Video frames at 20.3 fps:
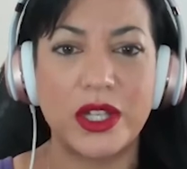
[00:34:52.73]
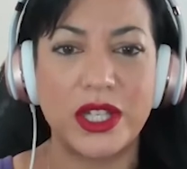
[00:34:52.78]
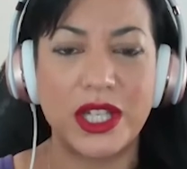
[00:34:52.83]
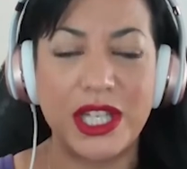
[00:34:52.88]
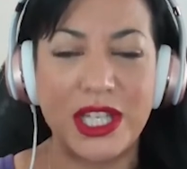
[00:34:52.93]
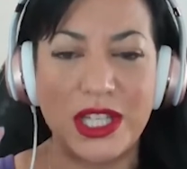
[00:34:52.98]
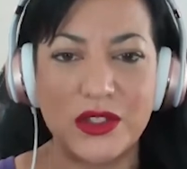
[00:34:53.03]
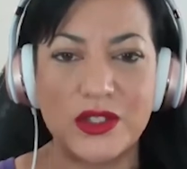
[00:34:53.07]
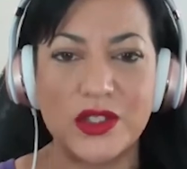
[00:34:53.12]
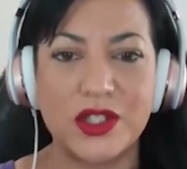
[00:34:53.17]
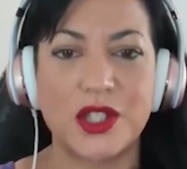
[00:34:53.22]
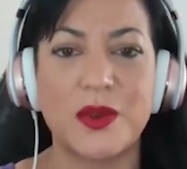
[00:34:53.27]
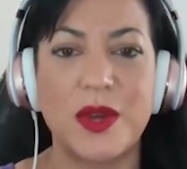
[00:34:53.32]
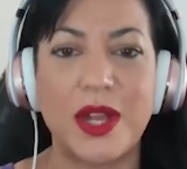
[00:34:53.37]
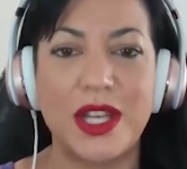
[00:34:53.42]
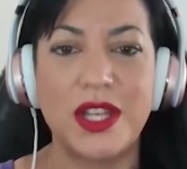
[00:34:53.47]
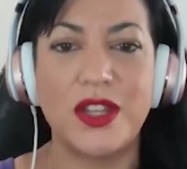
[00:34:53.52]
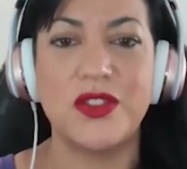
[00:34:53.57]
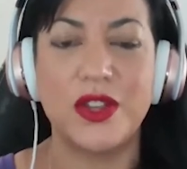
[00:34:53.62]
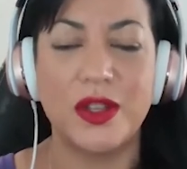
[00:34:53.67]
and he couldn't do
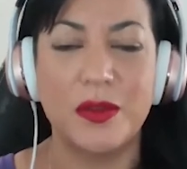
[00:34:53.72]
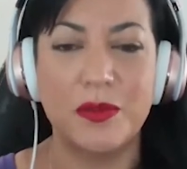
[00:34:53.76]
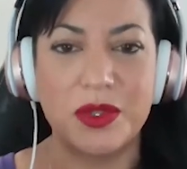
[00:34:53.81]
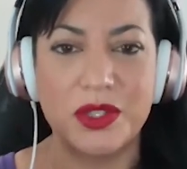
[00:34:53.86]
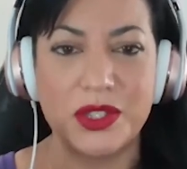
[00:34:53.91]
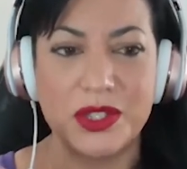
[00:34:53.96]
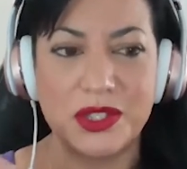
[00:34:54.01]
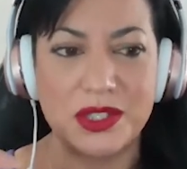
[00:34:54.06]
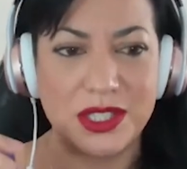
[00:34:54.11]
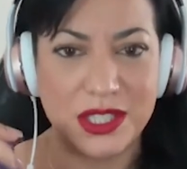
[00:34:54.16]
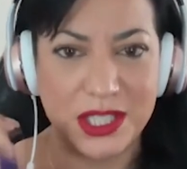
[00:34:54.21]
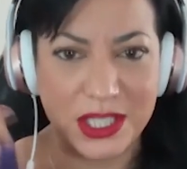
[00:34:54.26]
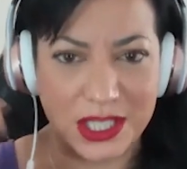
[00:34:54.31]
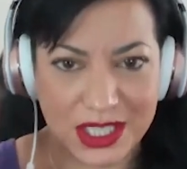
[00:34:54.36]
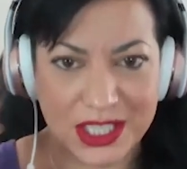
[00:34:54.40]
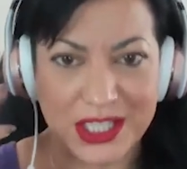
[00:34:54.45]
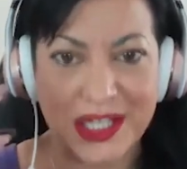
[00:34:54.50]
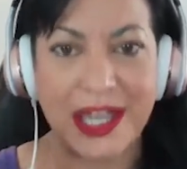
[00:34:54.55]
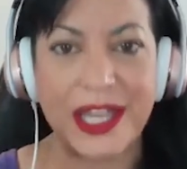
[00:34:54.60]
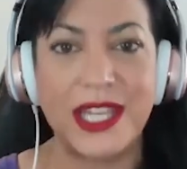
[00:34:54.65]
anything but
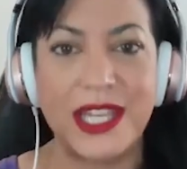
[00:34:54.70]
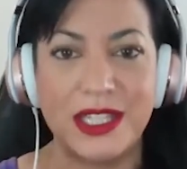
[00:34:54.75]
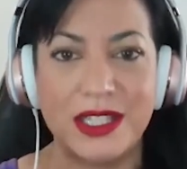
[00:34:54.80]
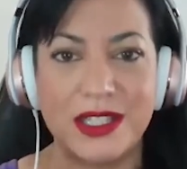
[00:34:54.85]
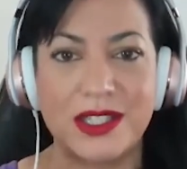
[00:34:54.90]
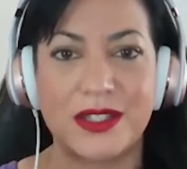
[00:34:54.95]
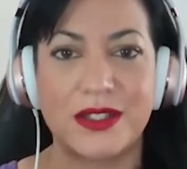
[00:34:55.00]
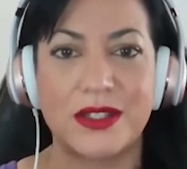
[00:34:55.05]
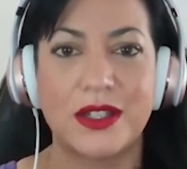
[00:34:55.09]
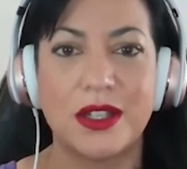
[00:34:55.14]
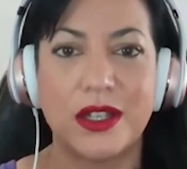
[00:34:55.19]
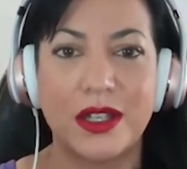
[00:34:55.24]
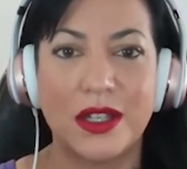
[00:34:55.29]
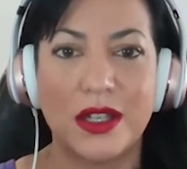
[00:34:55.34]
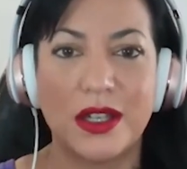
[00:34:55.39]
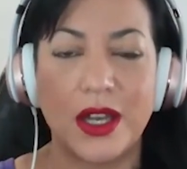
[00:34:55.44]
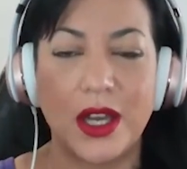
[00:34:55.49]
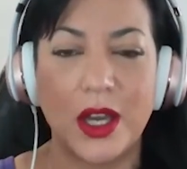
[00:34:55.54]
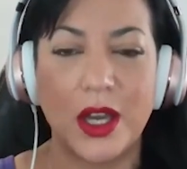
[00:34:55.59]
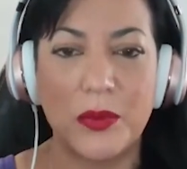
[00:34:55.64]
dictate
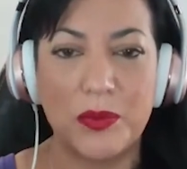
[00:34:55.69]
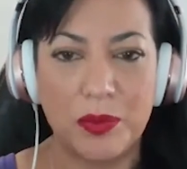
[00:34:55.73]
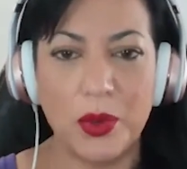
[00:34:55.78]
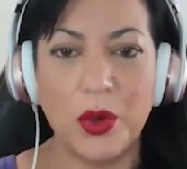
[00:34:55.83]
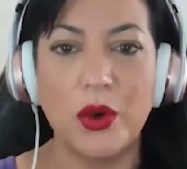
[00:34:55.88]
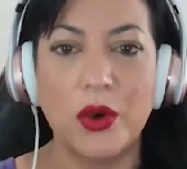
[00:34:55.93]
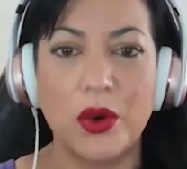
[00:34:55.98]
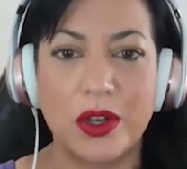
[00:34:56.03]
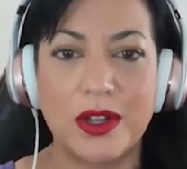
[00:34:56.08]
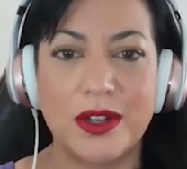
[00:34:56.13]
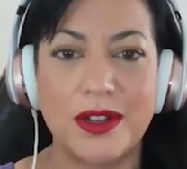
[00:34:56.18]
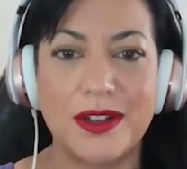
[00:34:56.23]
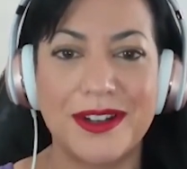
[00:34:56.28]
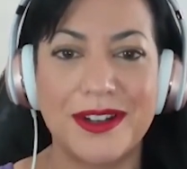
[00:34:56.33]
a book.